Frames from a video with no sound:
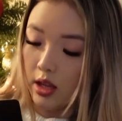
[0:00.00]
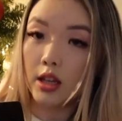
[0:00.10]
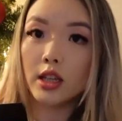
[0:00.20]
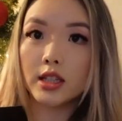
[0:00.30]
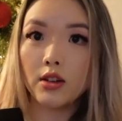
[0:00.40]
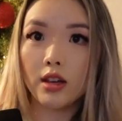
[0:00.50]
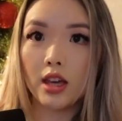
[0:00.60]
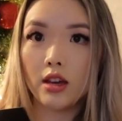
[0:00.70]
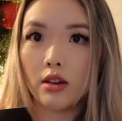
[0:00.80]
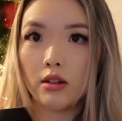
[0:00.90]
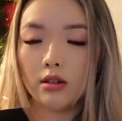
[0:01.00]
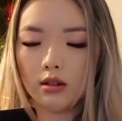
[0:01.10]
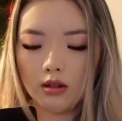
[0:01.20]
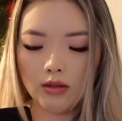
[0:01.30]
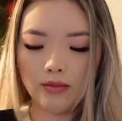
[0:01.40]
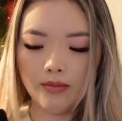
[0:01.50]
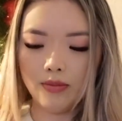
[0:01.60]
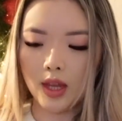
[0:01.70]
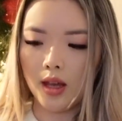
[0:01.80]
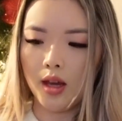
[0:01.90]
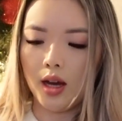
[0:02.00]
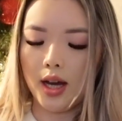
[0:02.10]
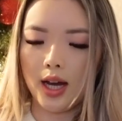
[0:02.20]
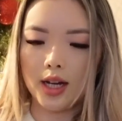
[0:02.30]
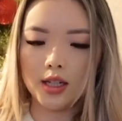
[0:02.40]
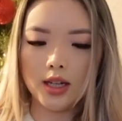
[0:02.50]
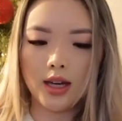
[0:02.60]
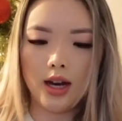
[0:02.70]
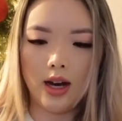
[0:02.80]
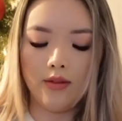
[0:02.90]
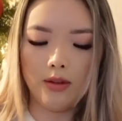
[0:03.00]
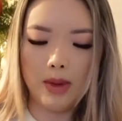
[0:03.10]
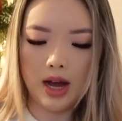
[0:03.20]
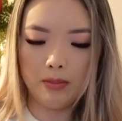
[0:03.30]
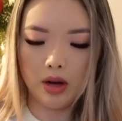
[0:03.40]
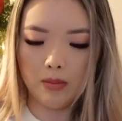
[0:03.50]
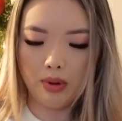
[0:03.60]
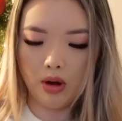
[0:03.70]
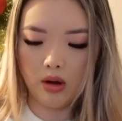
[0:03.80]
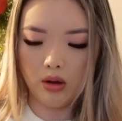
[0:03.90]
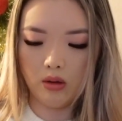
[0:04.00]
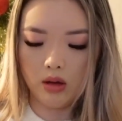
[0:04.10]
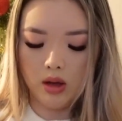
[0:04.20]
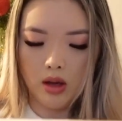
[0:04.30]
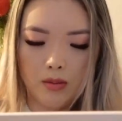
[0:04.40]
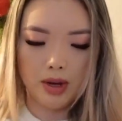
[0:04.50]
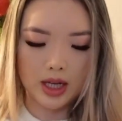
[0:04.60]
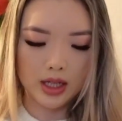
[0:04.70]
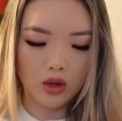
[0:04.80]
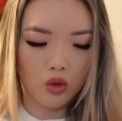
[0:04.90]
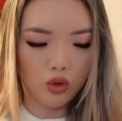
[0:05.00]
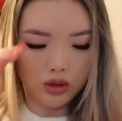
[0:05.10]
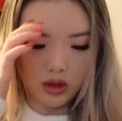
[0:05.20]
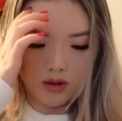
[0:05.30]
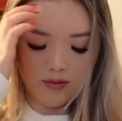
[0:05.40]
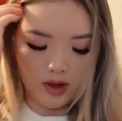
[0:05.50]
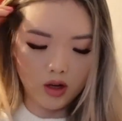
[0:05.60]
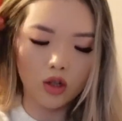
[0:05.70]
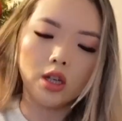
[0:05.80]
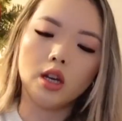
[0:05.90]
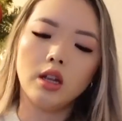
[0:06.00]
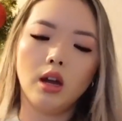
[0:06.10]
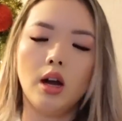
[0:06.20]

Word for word: This is so cute. I actually have a MacBook Pro, but it's an older version.